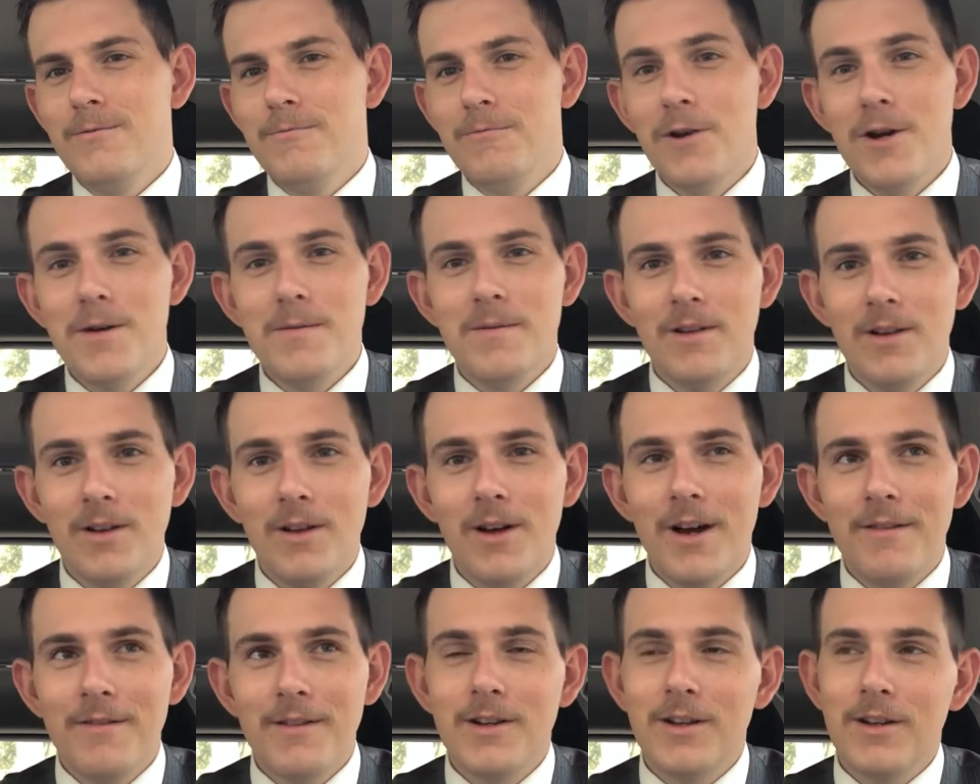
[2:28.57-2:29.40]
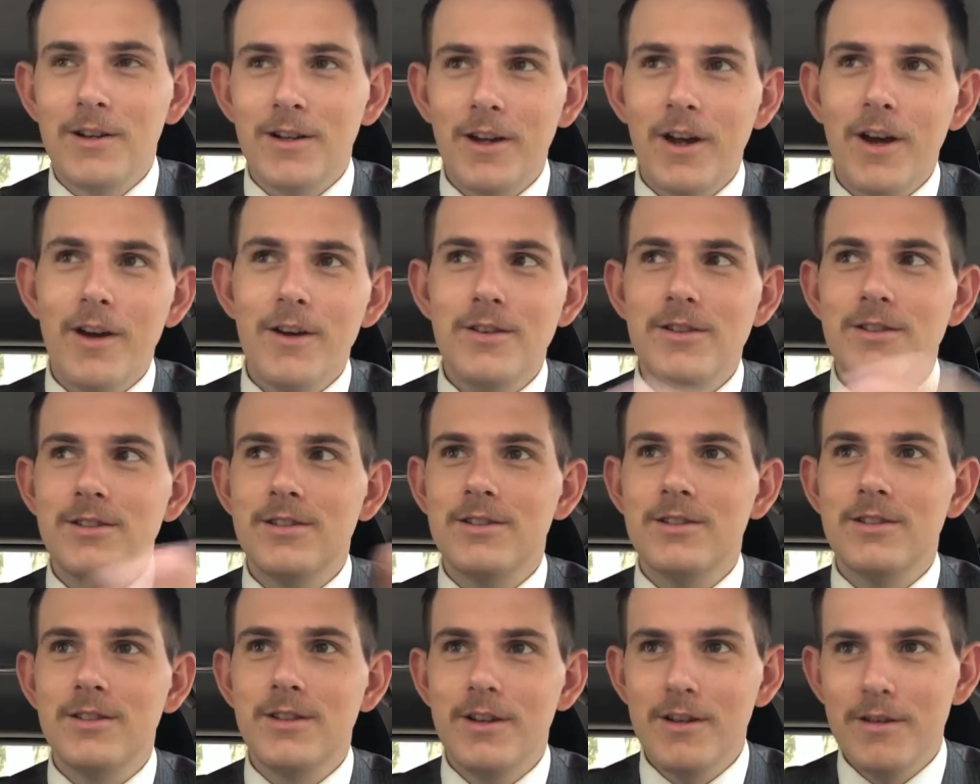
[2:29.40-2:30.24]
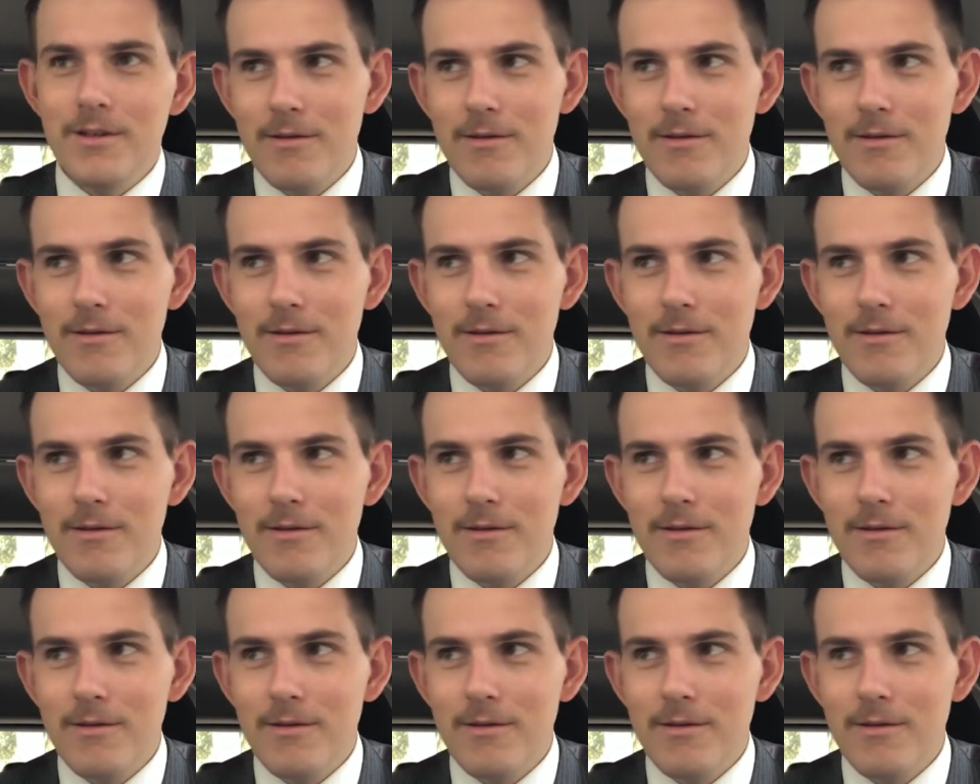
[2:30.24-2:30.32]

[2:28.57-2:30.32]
roman life and it goes